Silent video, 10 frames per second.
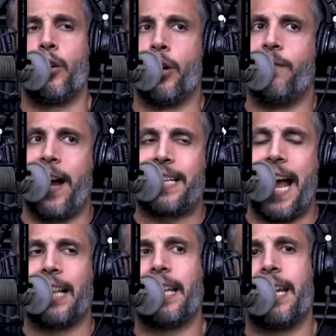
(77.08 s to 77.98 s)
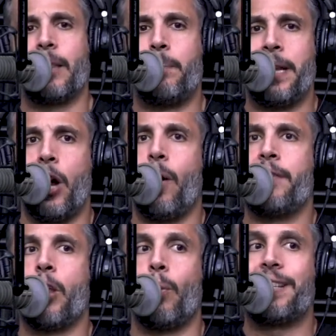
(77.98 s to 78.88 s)
good vitality and libido, and
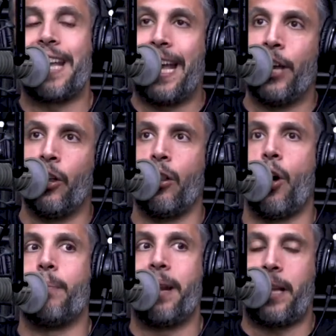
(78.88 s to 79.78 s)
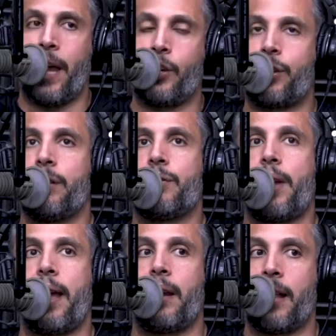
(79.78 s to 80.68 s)
the other one's ill on medications
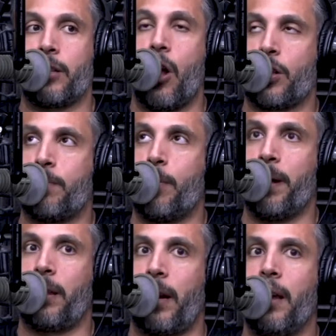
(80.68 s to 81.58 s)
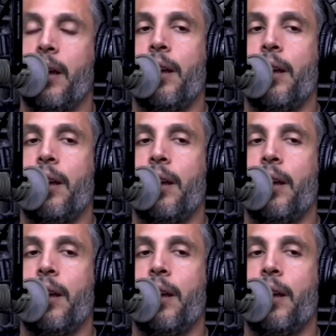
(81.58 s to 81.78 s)
and has lost mobility.